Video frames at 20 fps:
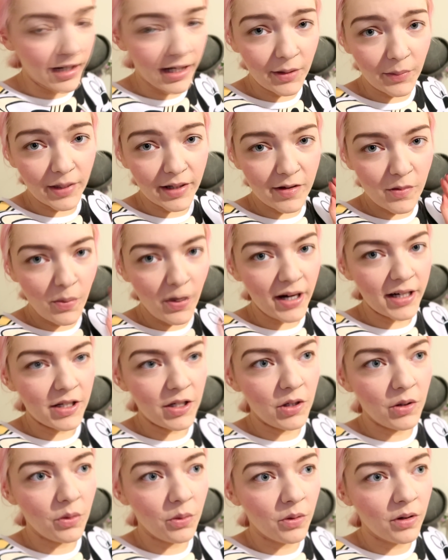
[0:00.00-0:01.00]
Anyway, it's brand
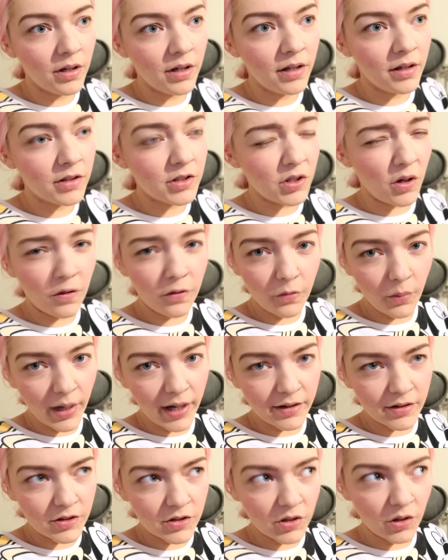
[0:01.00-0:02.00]
new
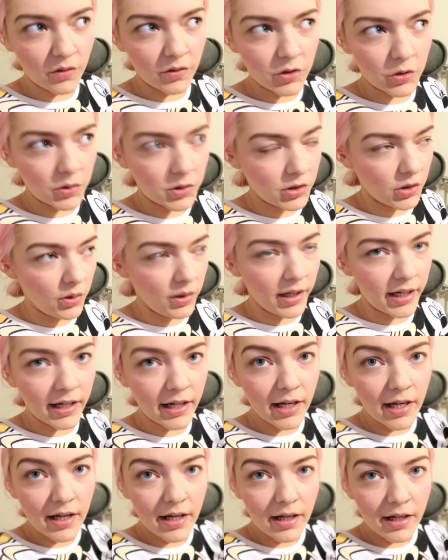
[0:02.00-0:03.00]
software and stuff, so it's all
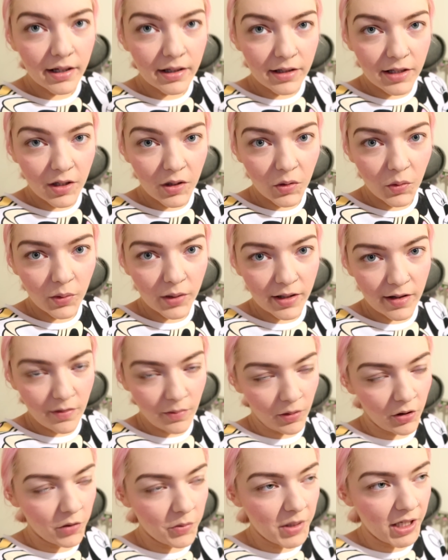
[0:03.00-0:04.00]
like new and it's
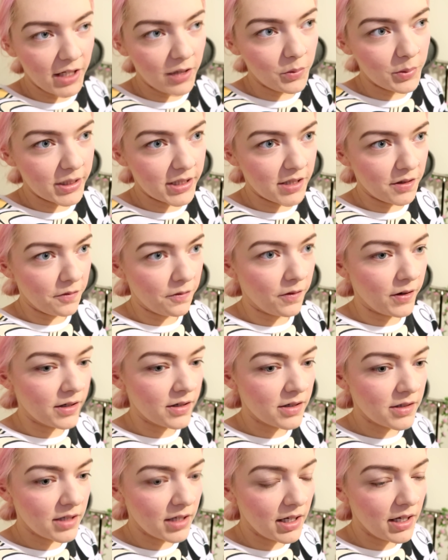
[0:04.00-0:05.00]
going to be a little bit
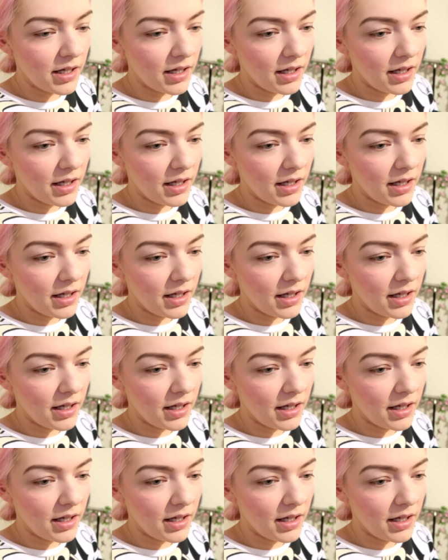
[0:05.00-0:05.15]
different.